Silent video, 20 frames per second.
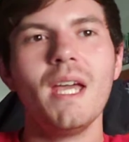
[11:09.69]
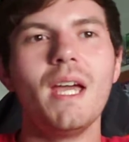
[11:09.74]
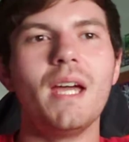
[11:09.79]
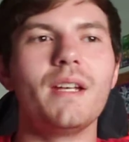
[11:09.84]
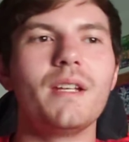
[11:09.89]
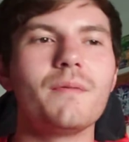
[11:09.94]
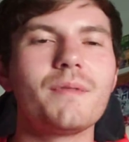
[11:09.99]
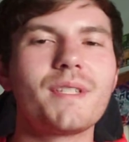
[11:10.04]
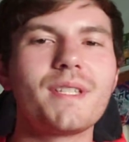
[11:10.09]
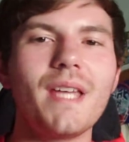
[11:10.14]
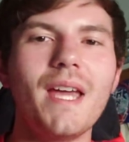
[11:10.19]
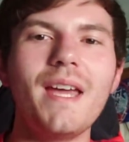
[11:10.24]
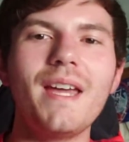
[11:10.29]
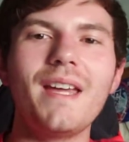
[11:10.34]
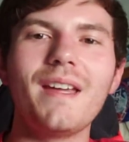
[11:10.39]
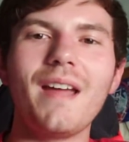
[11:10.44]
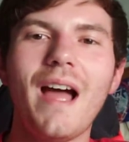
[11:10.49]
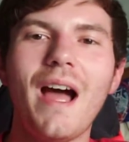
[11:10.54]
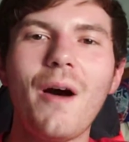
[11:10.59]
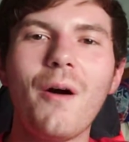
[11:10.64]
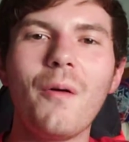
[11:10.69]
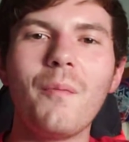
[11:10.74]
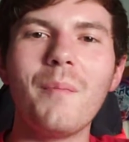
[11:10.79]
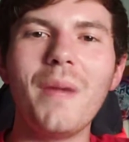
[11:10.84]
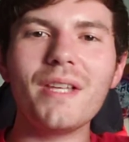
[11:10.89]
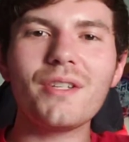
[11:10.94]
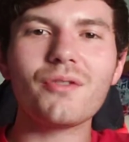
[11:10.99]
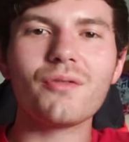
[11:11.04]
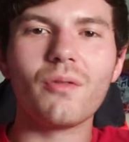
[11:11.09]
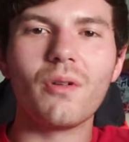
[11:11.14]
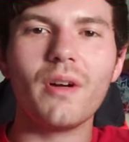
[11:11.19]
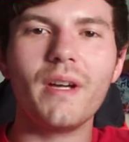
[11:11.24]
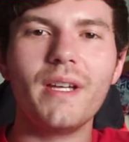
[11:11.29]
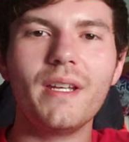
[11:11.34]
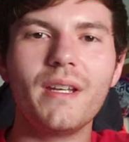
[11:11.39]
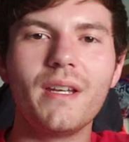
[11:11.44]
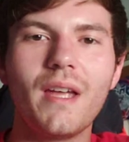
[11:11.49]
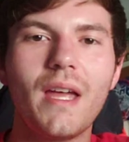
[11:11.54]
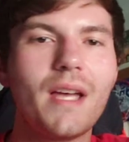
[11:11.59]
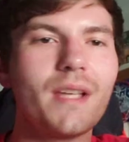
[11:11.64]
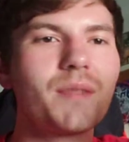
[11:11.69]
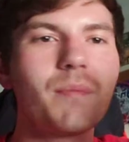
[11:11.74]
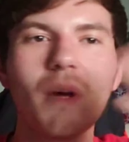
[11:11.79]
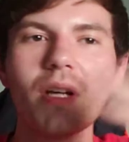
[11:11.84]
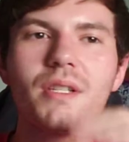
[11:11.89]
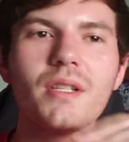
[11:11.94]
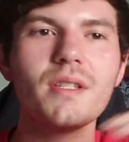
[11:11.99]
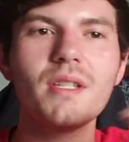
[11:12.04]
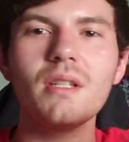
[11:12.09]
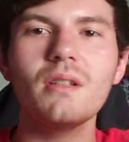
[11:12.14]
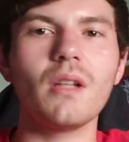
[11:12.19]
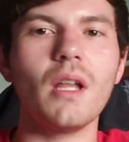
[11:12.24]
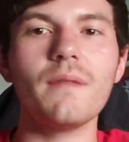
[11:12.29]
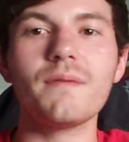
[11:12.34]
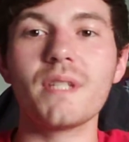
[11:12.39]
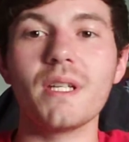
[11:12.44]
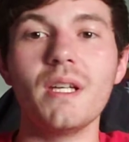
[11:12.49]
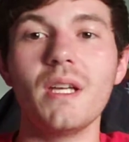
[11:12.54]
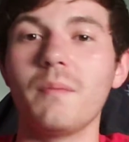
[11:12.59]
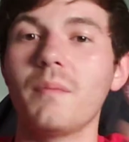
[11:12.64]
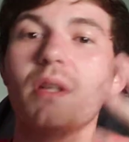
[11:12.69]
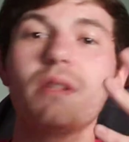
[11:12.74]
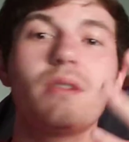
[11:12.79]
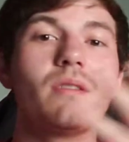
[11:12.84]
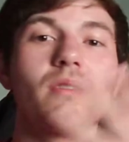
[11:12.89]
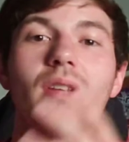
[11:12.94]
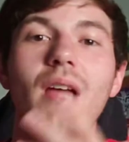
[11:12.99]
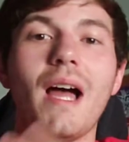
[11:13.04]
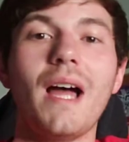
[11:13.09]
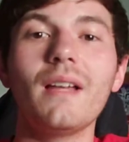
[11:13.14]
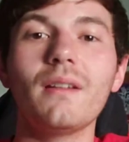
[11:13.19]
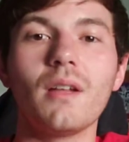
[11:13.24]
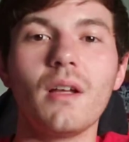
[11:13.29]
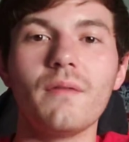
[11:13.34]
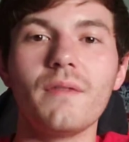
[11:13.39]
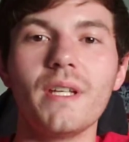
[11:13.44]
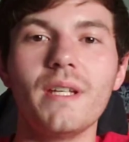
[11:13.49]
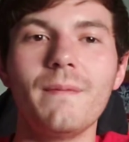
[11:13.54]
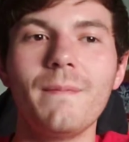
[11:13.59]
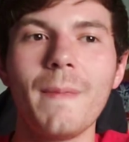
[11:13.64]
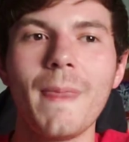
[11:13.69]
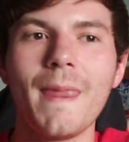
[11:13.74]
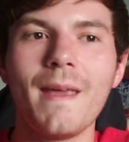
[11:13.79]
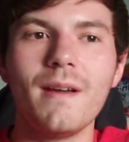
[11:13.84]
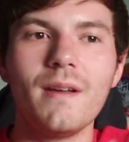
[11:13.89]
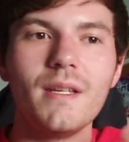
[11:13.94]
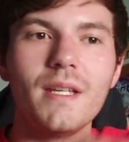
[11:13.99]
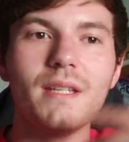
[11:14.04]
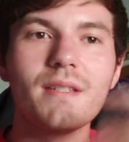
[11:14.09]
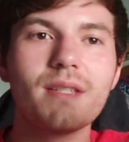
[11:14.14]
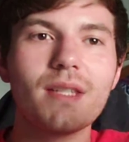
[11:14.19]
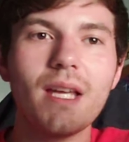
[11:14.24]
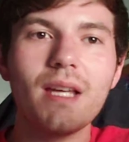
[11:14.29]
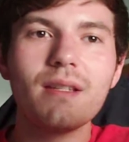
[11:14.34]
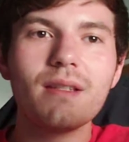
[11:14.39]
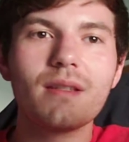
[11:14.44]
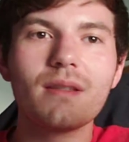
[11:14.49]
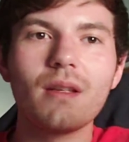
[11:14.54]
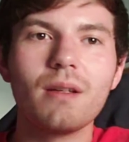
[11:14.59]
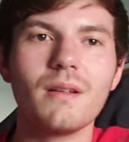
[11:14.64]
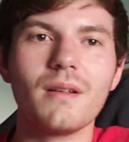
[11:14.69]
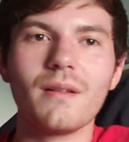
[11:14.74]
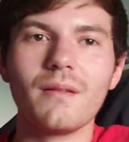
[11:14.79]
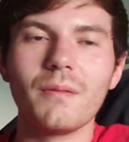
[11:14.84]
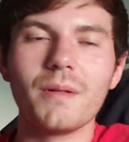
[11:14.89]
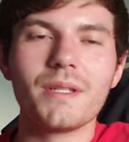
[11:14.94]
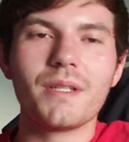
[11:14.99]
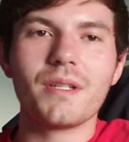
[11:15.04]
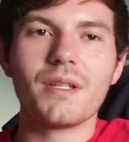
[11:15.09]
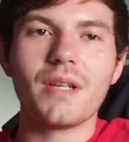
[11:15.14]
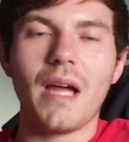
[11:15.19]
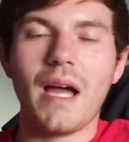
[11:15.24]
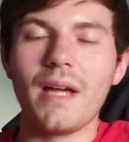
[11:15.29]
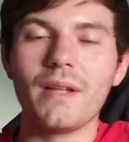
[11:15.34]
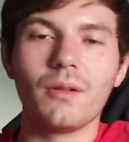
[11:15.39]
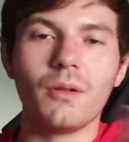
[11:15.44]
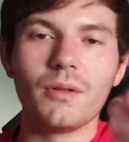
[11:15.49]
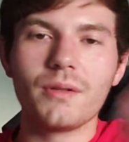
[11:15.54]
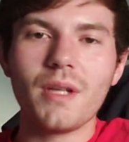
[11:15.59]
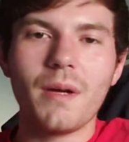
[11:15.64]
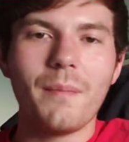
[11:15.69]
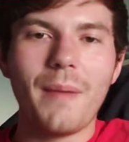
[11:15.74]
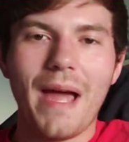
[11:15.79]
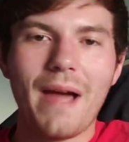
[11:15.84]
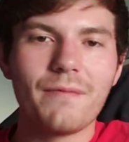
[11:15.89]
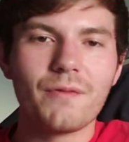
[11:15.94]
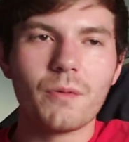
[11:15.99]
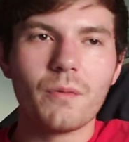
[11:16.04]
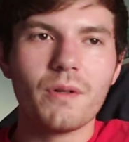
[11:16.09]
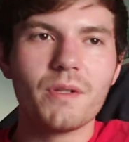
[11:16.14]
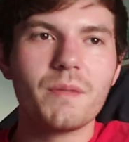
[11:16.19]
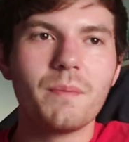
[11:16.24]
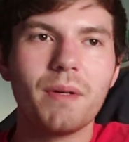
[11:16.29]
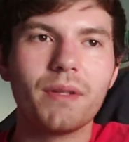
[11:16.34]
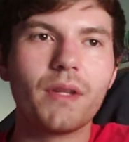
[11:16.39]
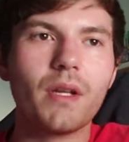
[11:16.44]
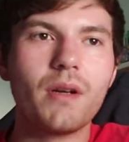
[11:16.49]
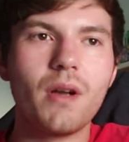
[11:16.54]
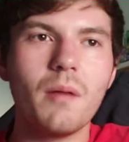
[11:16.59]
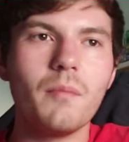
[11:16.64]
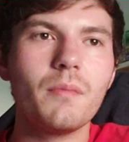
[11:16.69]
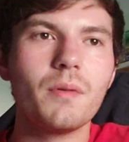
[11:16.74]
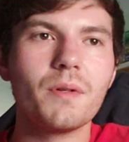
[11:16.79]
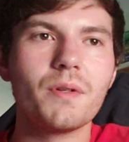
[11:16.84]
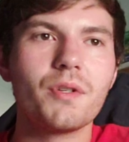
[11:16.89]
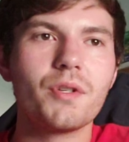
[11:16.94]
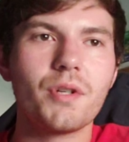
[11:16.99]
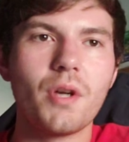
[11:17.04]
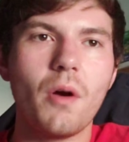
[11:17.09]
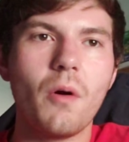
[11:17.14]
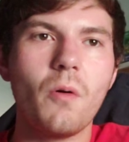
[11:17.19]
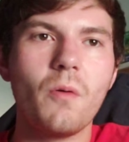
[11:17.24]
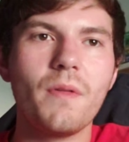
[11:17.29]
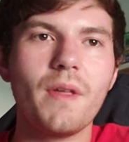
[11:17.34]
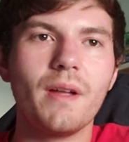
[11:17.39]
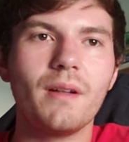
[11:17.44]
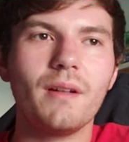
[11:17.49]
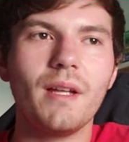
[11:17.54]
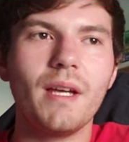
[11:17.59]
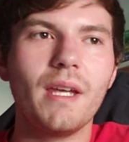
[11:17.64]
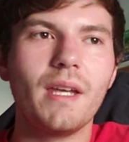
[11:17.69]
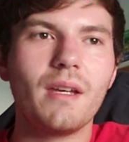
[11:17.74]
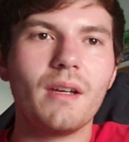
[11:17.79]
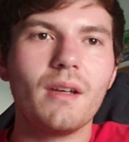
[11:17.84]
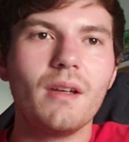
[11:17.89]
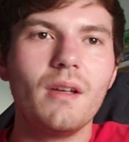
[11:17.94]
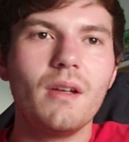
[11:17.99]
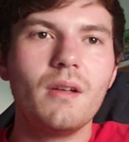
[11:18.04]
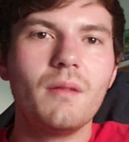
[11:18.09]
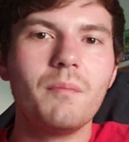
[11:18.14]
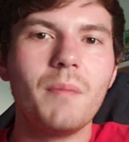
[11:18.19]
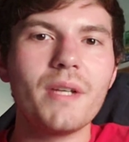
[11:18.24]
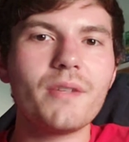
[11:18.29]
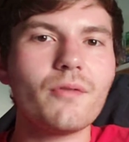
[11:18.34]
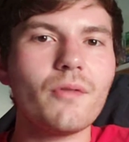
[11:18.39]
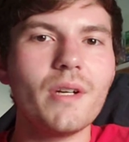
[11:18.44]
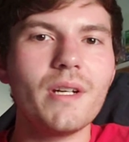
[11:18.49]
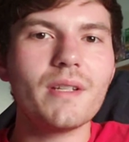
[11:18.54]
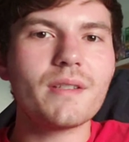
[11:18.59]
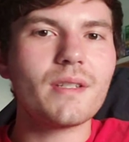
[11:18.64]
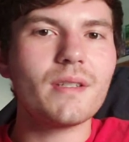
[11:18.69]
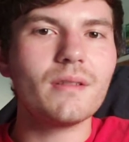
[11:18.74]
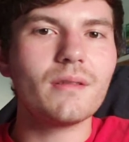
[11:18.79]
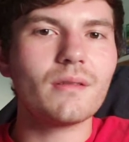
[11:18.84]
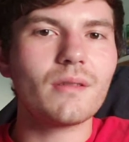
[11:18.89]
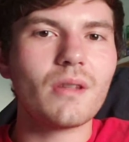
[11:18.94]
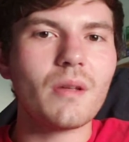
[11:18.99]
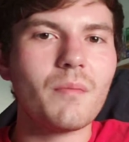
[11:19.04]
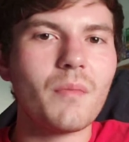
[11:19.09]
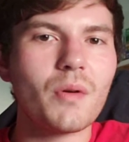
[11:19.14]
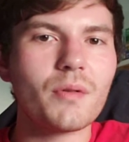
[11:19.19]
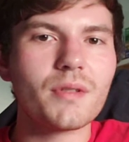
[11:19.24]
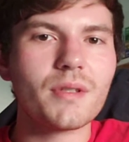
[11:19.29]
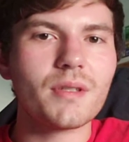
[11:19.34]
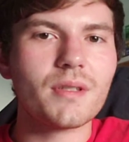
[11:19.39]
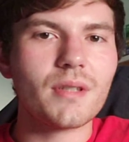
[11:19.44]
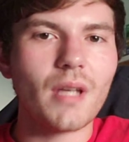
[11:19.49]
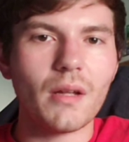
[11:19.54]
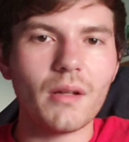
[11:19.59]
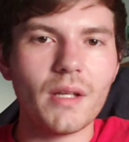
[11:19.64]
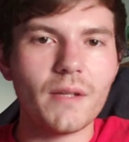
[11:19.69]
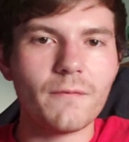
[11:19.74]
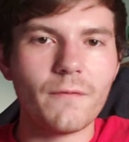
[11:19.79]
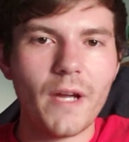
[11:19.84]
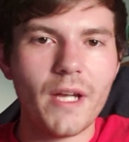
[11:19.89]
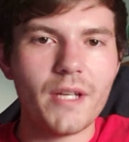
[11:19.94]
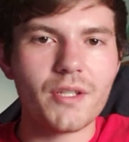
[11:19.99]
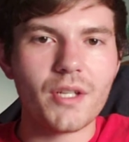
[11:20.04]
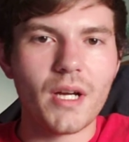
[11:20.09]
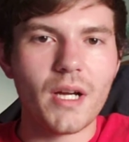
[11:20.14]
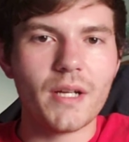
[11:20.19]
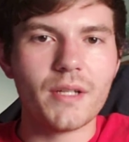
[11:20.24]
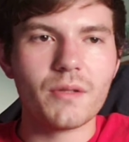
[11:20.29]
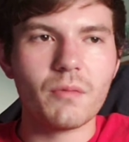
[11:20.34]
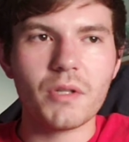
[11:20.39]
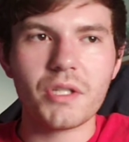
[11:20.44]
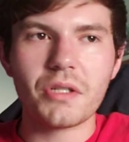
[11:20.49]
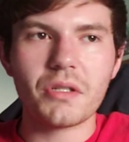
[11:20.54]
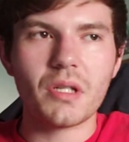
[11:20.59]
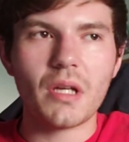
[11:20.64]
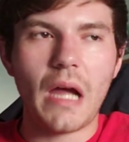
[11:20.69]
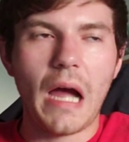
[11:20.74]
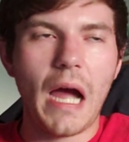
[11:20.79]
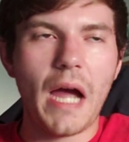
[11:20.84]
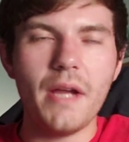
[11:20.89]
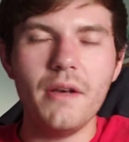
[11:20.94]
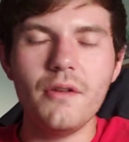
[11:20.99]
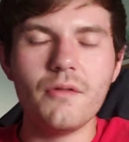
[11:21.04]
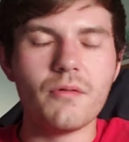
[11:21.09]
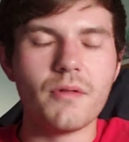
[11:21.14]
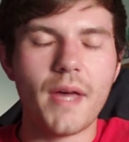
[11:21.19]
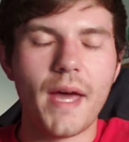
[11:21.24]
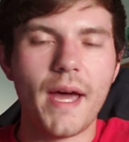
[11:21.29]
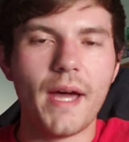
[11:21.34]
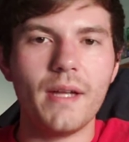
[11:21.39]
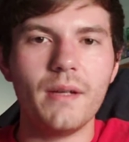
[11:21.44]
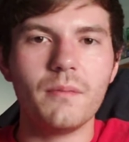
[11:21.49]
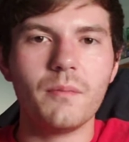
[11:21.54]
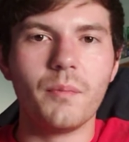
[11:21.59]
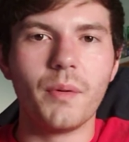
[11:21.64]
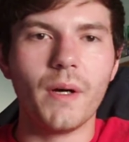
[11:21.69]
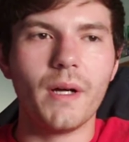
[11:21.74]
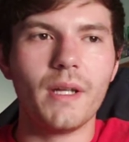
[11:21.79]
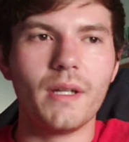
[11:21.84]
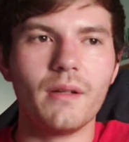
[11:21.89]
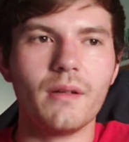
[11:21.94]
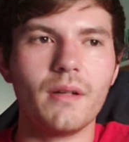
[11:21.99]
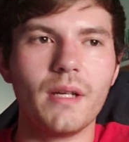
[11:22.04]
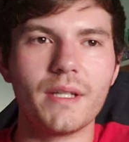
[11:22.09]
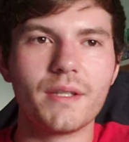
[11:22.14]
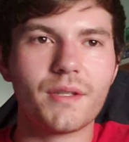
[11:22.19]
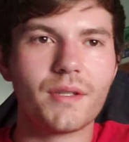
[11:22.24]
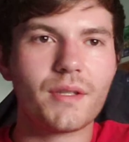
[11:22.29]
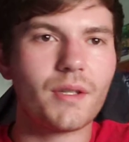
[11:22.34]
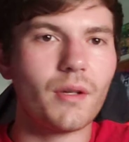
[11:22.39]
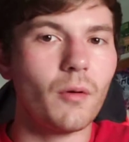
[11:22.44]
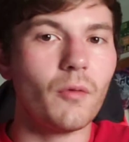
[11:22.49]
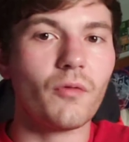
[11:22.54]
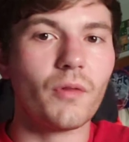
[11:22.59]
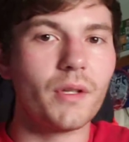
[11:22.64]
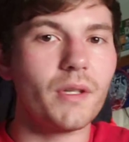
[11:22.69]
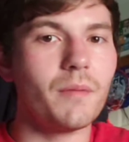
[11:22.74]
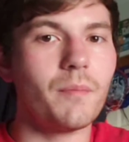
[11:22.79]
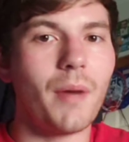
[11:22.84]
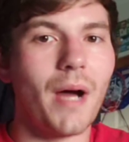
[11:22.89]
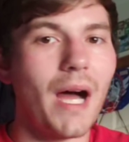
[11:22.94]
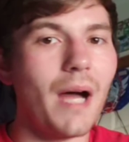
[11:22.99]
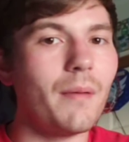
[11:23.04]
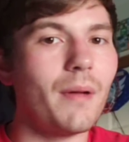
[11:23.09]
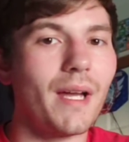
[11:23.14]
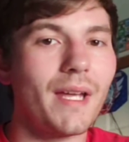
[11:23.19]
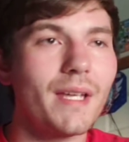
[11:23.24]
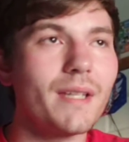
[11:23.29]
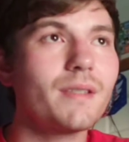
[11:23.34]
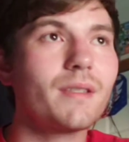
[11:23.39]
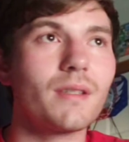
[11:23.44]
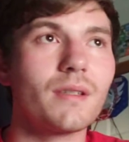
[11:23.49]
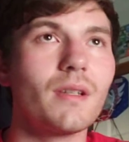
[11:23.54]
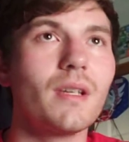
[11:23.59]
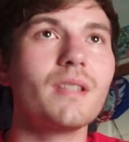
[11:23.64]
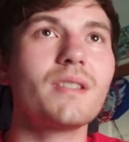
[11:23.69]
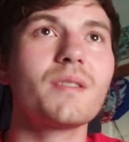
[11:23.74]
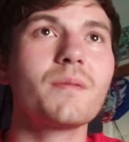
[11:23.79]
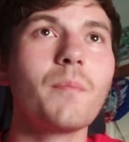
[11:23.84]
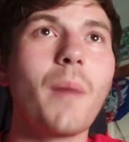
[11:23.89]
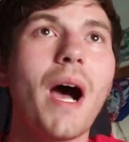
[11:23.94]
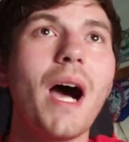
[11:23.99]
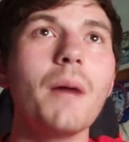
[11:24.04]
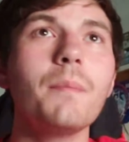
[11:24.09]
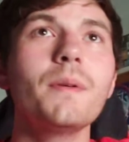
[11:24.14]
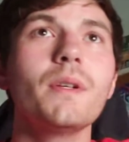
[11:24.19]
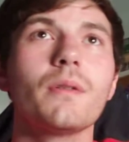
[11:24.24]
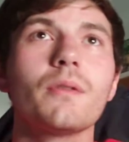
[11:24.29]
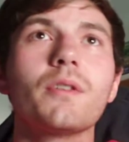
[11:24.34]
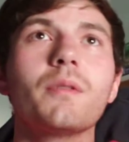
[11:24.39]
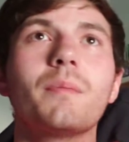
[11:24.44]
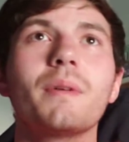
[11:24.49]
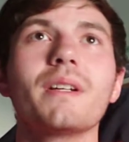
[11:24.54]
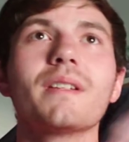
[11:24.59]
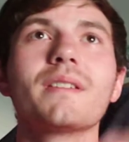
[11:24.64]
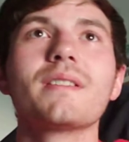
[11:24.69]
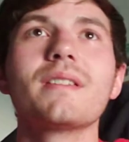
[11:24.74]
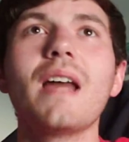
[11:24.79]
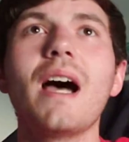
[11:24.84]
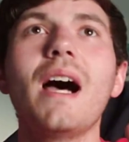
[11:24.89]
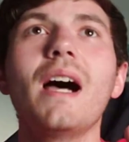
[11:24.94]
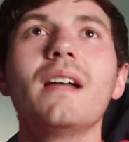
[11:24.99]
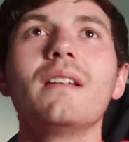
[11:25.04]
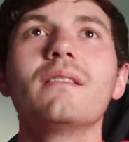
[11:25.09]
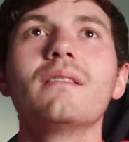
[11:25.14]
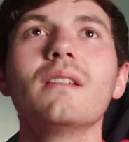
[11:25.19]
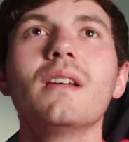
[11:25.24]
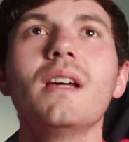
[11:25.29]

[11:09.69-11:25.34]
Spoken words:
And he was saying how Metroid, as much as he loves it, as much as I love it, he says that, which I looked up afterwards, but the numbers show that, like, Metroid isn't the most selling franchise, which I knew that, but it's still really I guess it's popular, but it's not